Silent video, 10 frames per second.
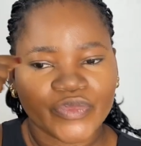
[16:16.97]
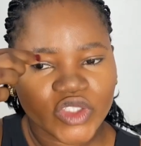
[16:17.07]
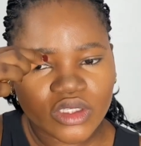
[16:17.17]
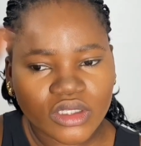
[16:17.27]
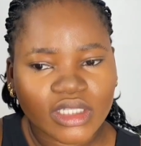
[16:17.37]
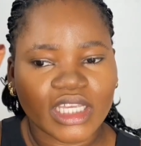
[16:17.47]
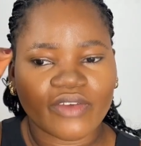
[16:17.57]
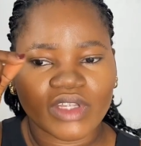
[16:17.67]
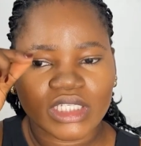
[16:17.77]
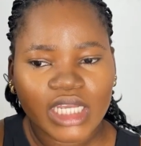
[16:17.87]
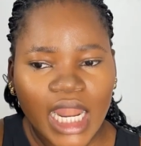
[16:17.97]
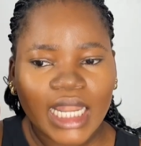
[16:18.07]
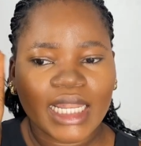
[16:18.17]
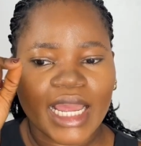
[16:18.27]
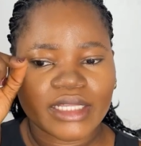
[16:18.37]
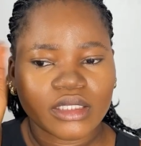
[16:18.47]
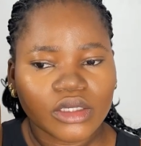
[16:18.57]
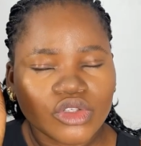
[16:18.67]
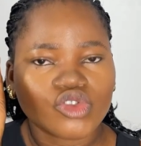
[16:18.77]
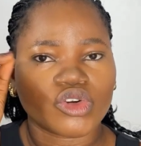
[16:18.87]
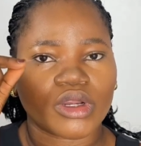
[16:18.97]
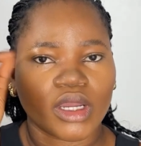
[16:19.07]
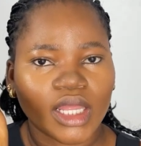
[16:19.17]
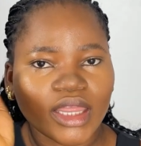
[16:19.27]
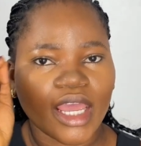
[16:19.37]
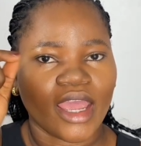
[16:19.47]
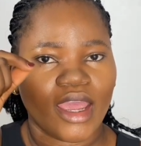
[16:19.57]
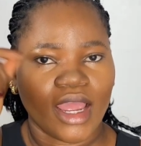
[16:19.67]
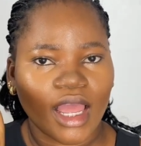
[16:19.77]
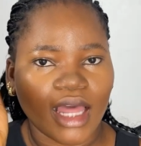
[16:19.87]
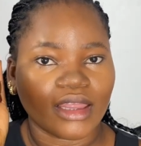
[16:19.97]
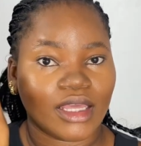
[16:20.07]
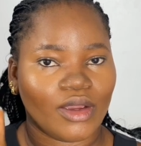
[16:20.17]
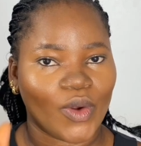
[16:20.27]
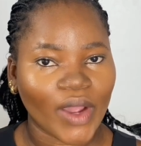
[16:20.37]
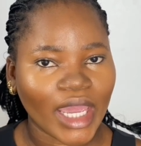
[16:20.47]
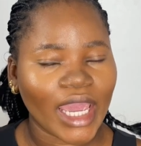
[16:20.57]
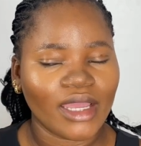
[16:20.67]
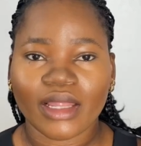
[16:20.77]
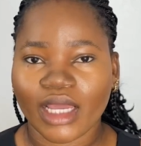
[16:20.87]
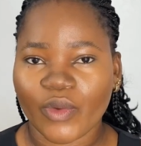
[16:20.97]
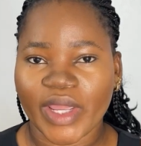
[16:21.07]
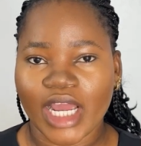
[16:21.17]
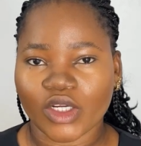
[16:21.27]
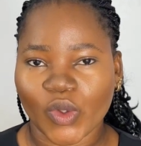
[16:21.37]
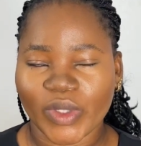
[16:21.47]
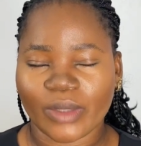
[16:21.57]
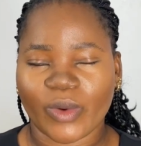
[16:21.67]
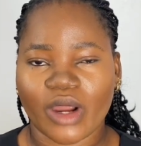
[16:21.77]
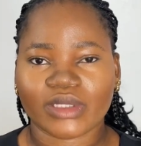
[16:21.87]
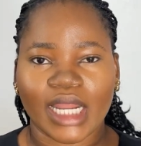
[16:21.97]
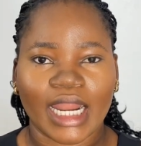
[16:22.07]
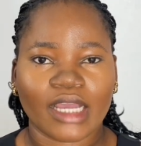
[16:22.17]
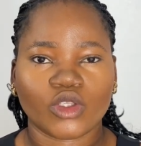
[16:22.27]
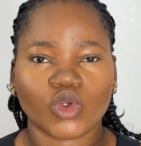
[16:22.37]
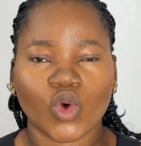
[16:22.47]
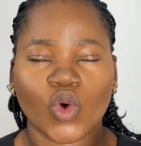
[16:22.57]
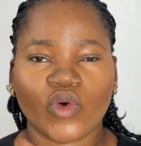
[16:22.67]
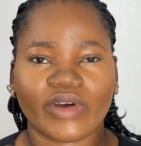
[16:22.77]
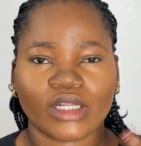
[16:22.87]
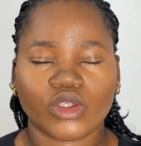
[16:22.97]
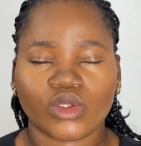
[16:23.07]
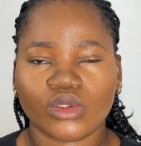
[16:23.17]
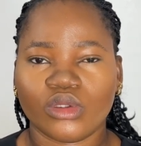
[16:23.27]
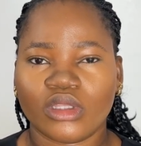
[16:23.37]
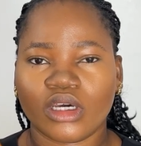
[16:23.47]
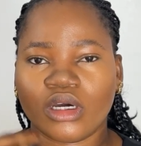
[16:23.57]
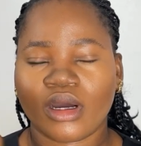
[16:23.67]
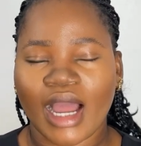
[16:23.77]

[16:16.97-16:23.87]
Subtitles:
just give it light stroke there and there. Okay, now that we are done with the brows, I like to go over to the